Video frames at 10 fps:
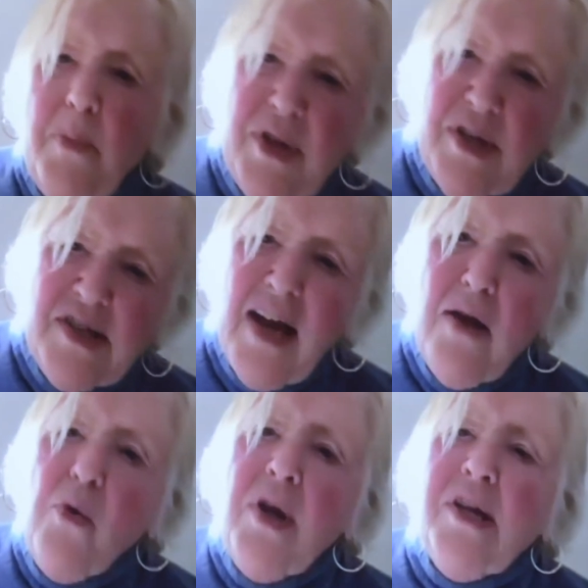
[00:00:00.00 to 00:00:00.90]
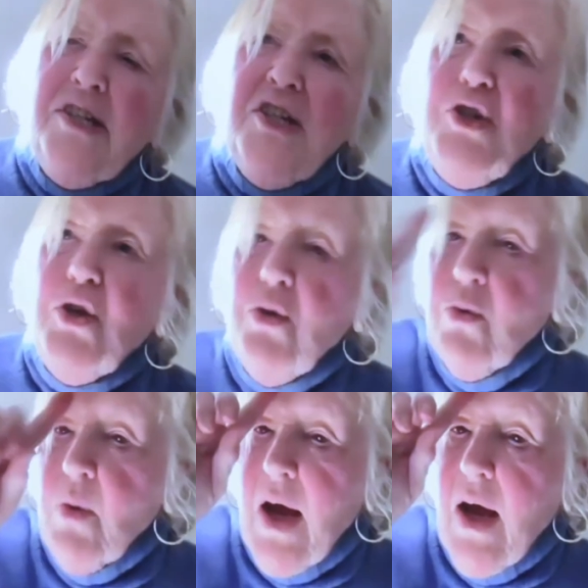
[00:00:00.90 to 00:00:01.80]
The state wanted to
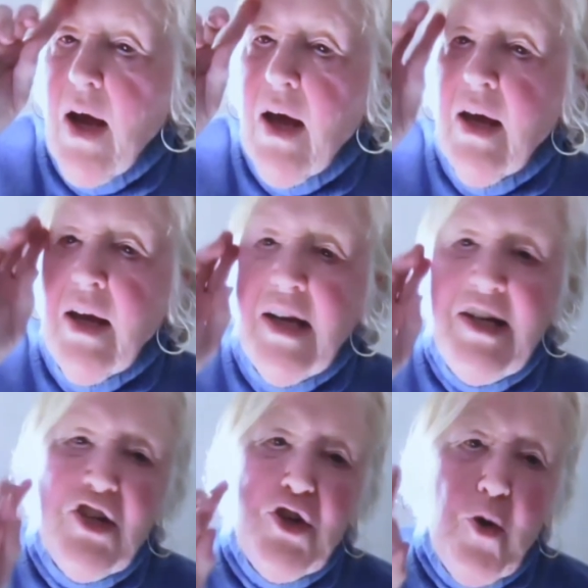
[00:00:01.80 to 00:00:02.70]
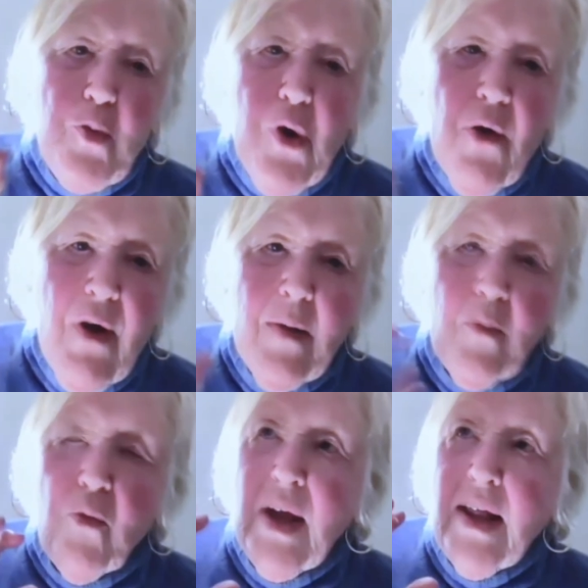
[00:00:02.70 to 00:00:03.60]
do an additional program
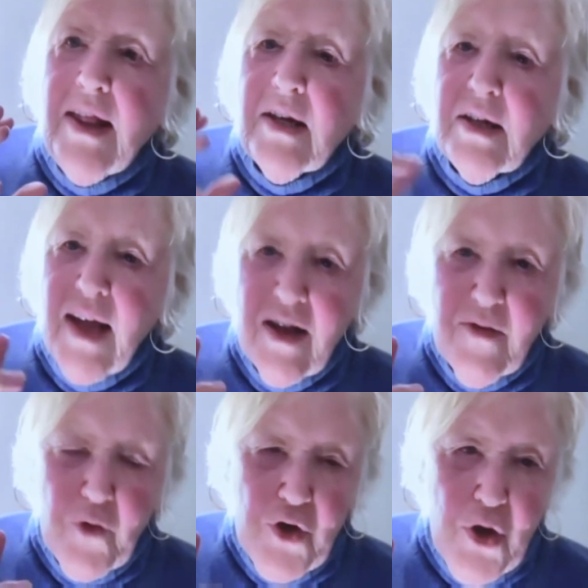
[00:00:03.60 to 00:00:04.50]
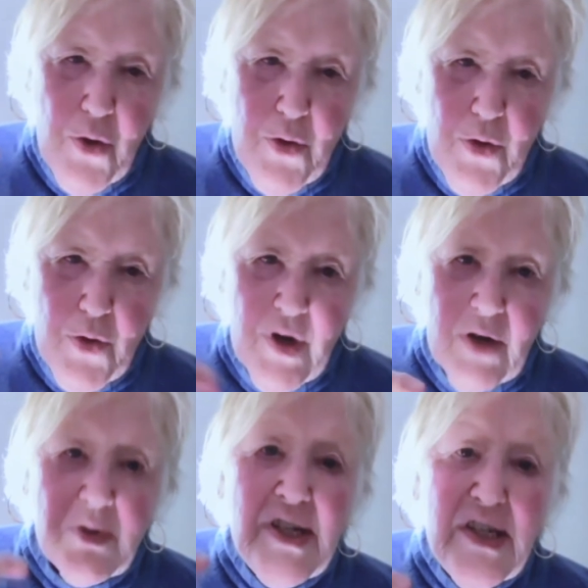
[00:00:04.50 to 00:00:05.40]
with the California Youth Authority,
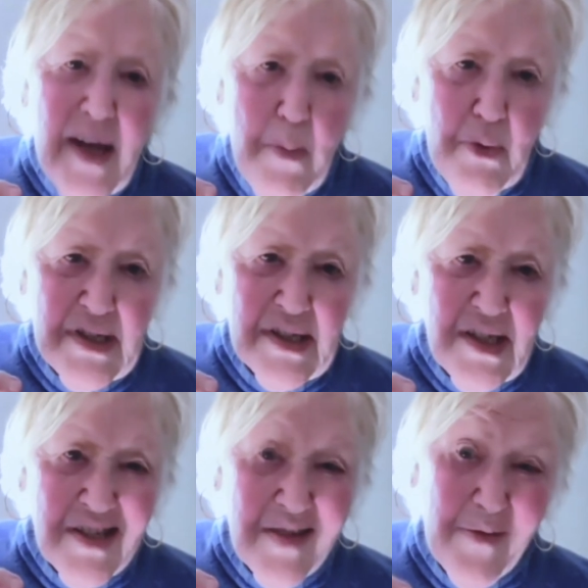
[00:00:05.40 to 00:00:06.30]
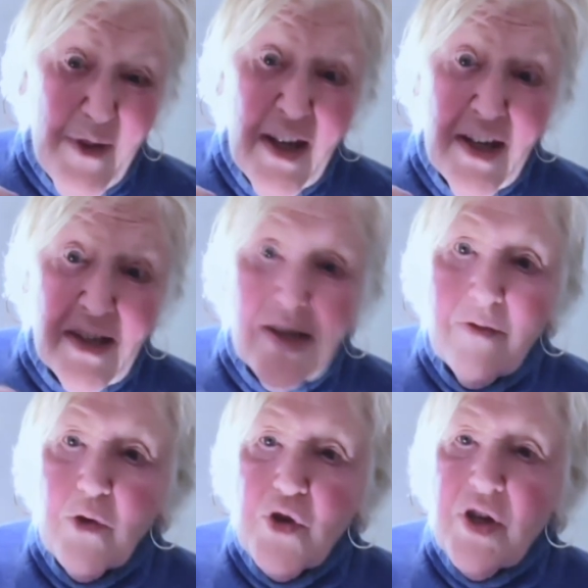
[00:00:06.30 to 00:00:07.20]
which is a state prison system for kids,
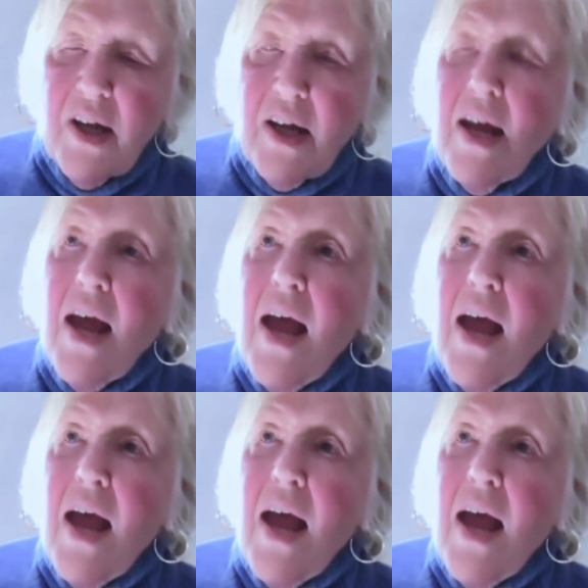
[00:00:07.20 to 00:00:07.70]
unfortunately.